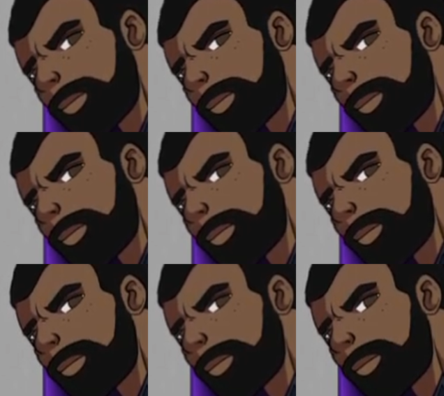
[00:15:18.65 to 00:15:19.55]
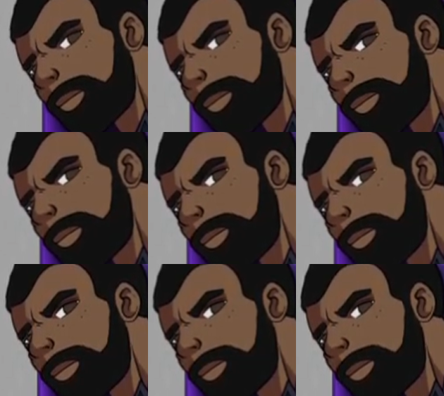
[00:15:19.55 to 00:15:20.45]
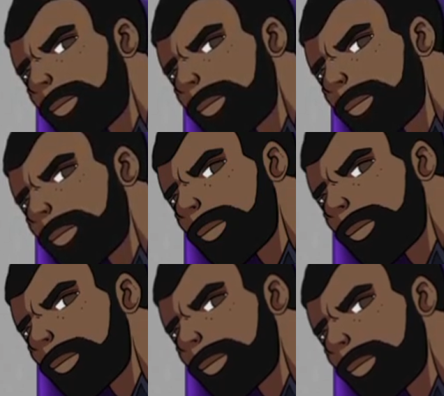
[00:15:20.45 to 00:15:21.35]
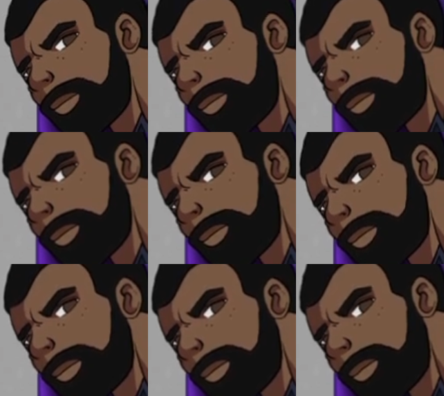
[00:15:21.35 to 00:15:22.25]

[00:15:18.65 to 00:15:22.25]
No words are spoken by the person on screen.